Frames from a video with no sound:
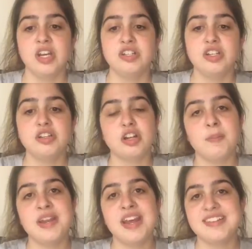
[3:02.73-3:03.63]
to
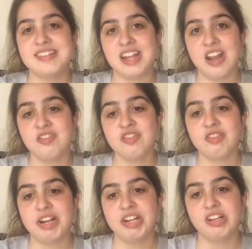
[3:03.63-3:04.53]
determine a standard
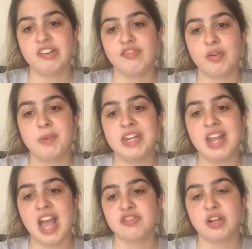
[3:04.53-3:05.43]
range for
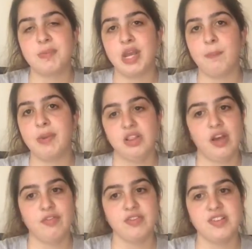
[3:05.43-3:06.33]
pediatric BNP
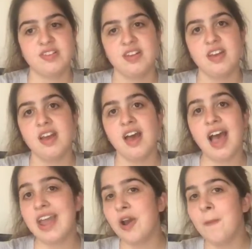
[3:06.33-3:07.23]
levels.
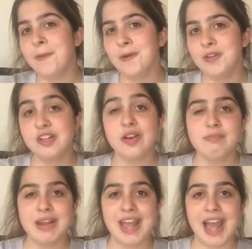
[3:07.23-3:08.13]
I hope you enjoyed
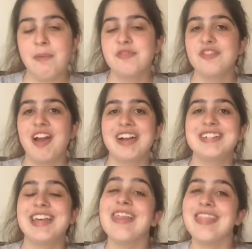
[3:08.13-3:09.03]
my
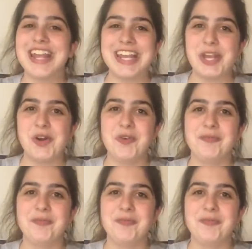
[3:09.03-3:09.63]
abstract. Thank you.